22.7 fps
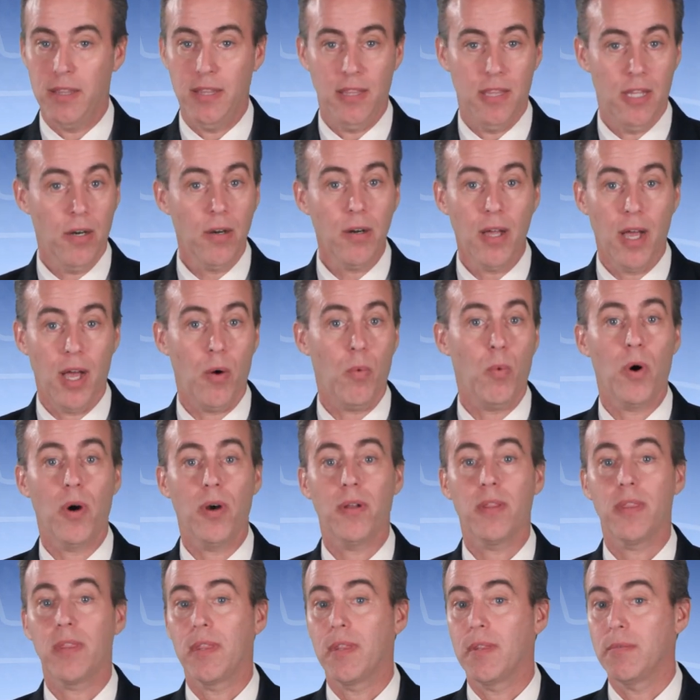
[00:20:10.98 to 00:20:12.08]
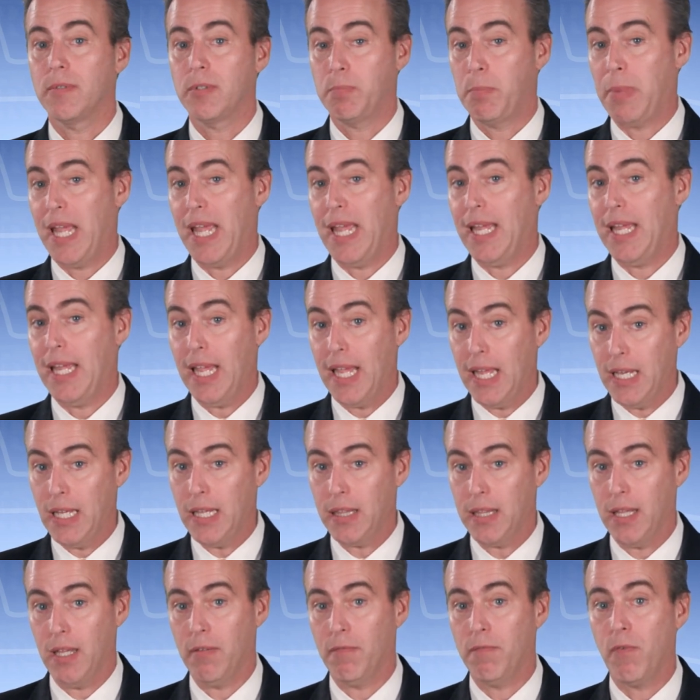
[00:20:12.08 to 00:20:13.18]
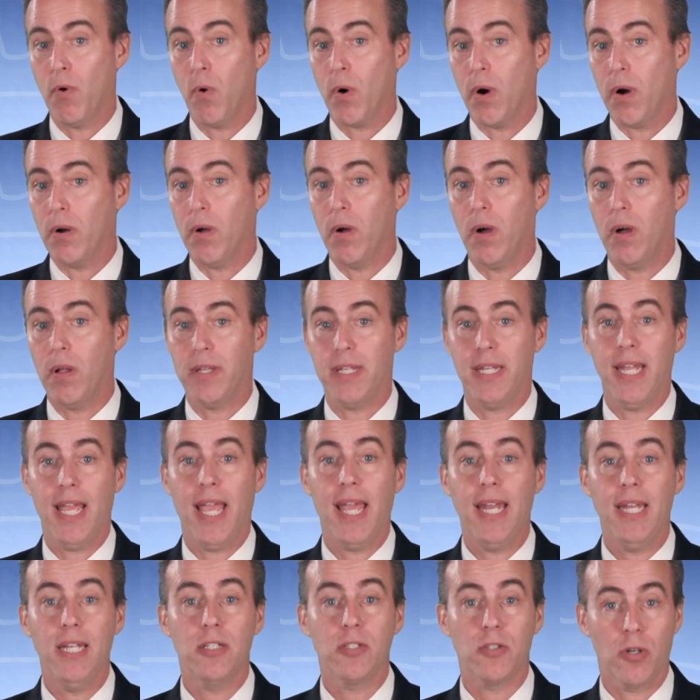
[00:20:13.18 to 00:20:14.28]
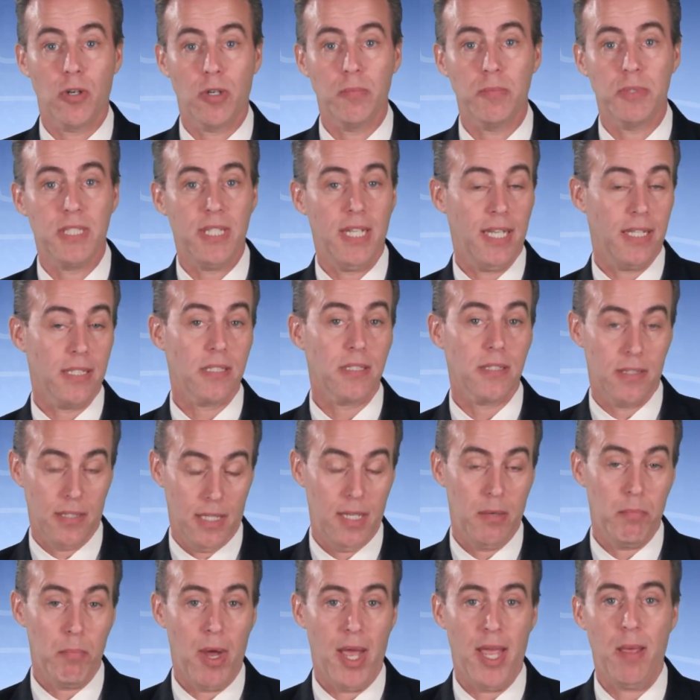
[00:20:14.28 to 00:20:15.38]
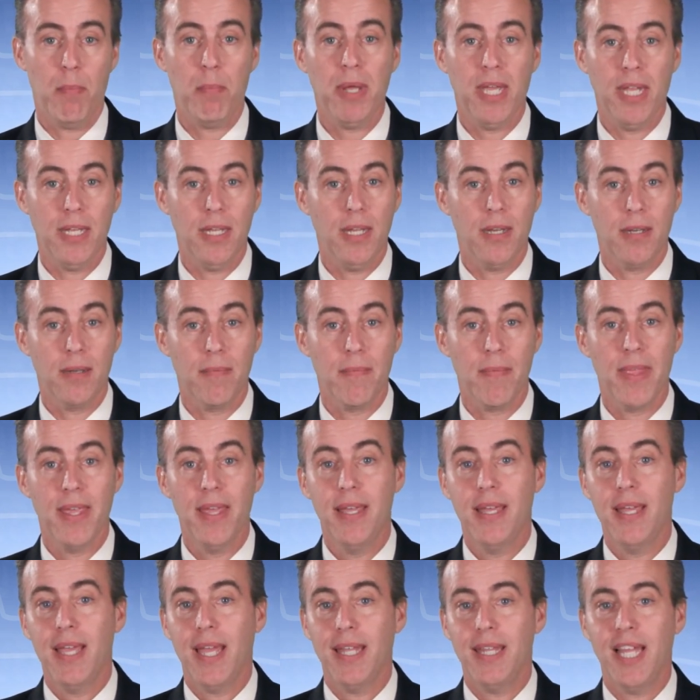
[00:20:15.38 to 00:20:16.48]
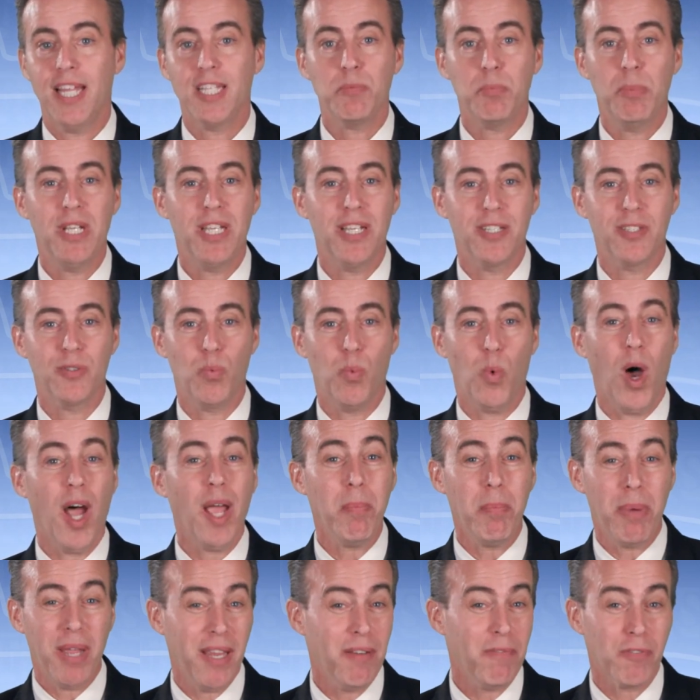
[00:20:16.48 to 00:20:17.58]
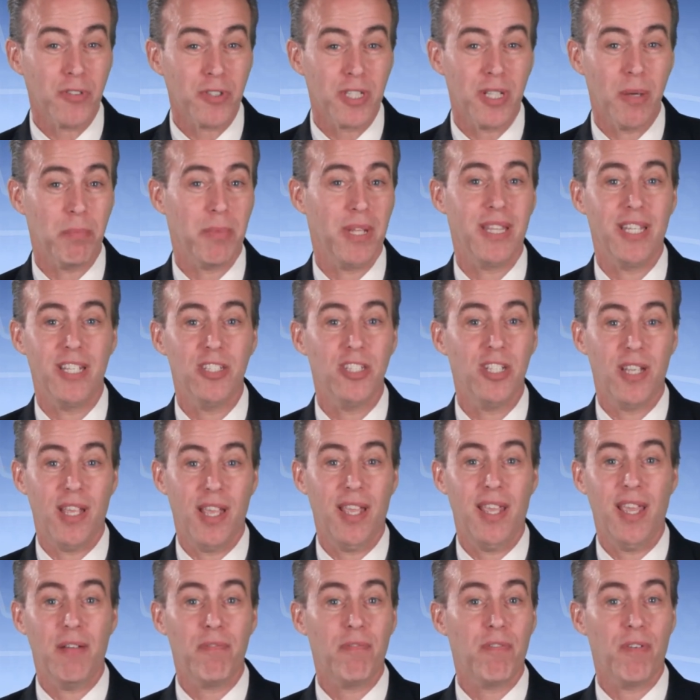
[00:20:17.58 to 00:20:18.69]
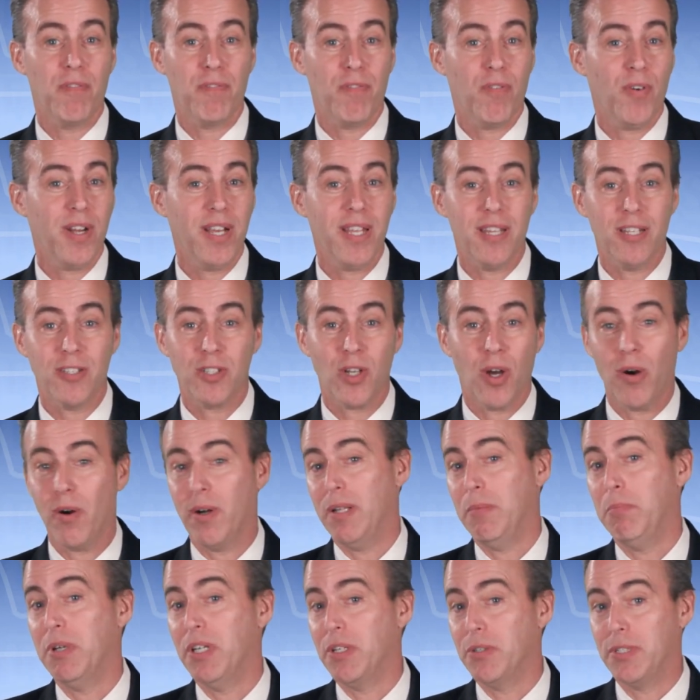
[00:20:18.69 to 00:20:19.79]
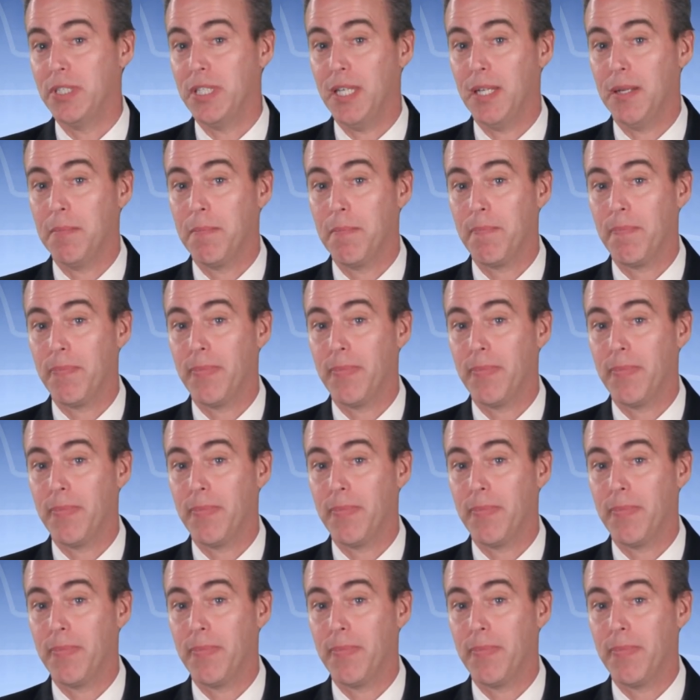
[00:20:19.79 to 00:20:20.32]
they're not worth paying anything for at all in any circumstance, in my opinion. And that's because why pay for something that you can get for free that's already built in?